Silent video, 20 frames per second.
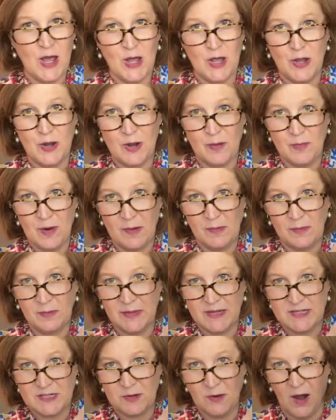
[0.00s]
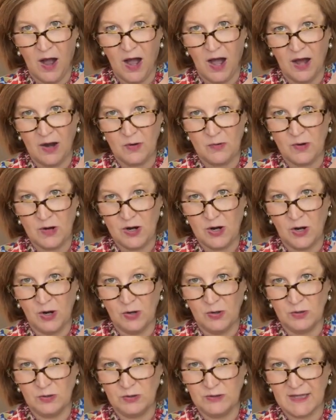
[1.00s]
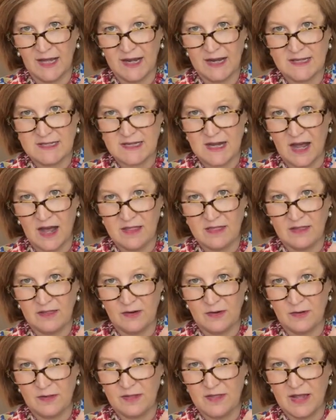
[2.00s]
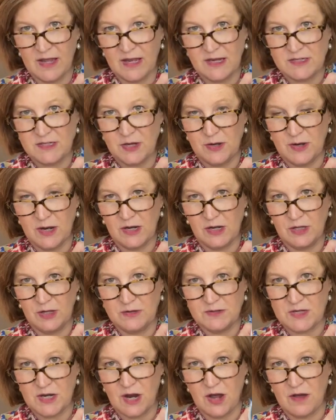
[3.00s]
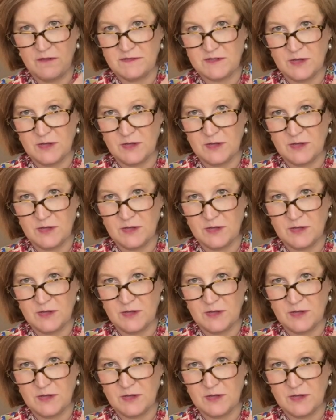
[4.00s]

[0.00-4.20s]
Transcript: You can probably do hot or cold, and it's got the little thing so you can close it off.